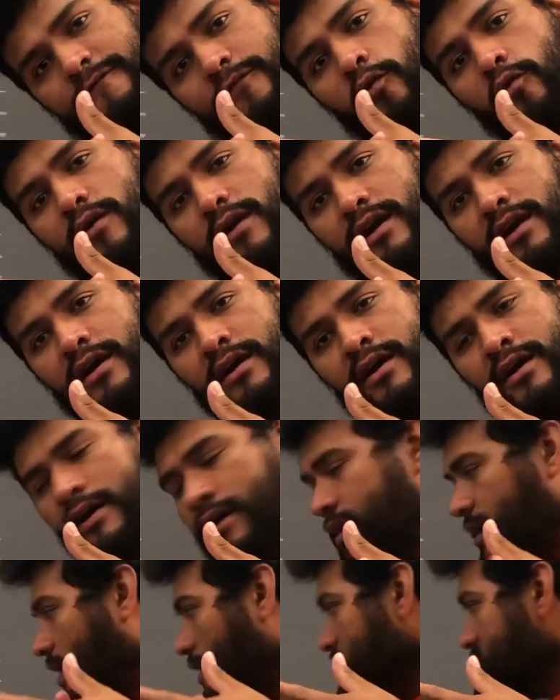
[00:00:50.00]
4.
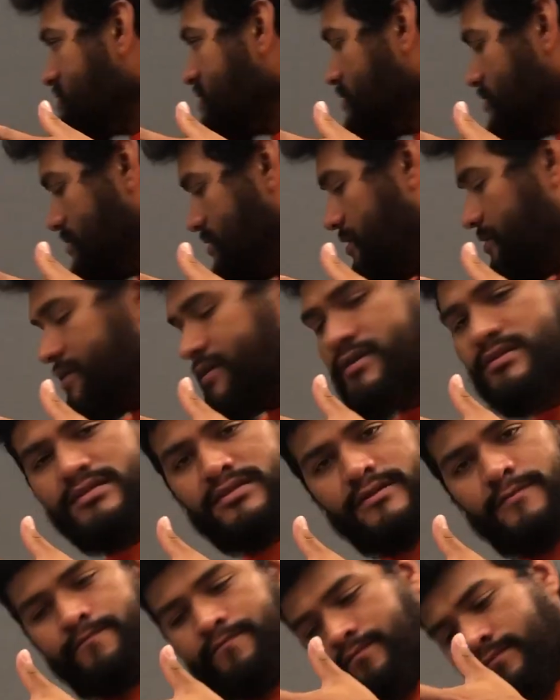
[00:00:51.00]
Also, you
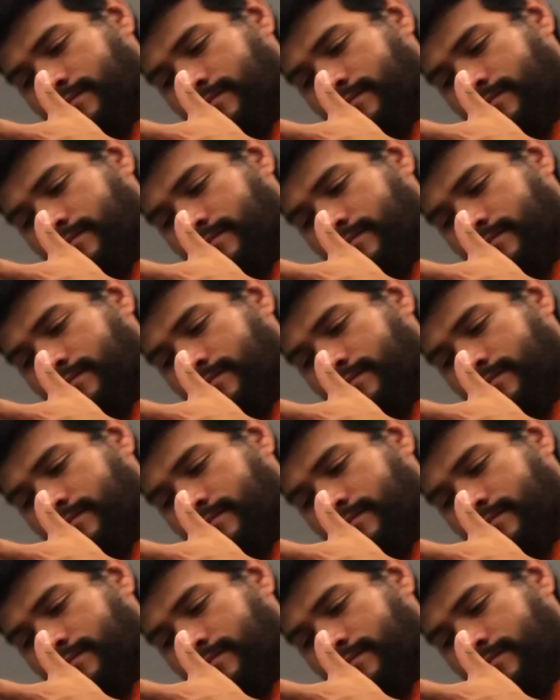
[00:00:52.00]
noticed